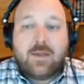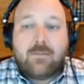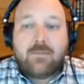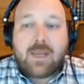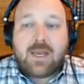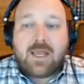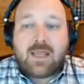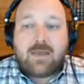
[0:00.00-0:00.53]

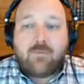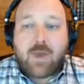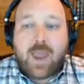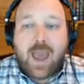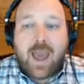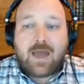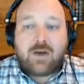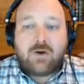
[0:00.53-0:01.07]
Meaning, if we
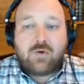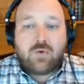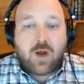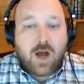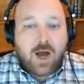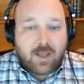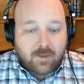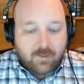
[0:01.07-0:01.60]
add a new
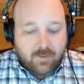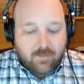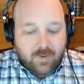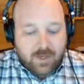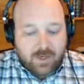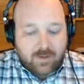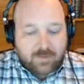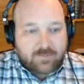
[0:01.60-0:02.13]
column over
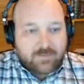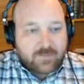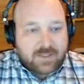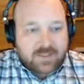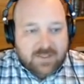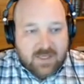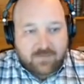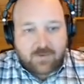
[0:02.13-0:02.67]
here,
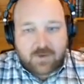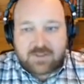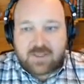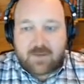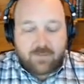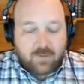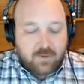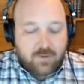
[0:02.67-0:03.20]
let's say, for
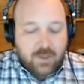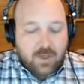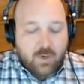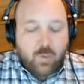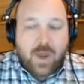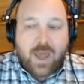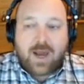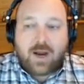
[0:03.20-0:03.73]
example,
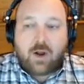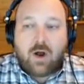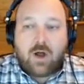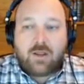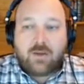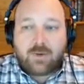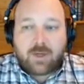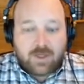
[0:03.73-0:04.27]
we add a
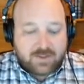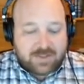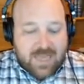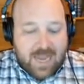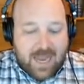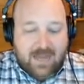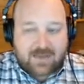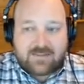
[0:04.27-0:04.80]
column called
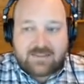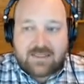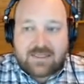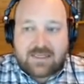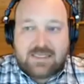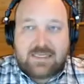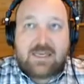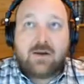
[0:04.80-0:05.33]
tax
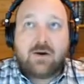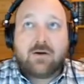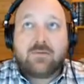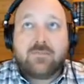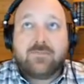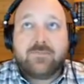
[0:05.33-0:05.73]
year.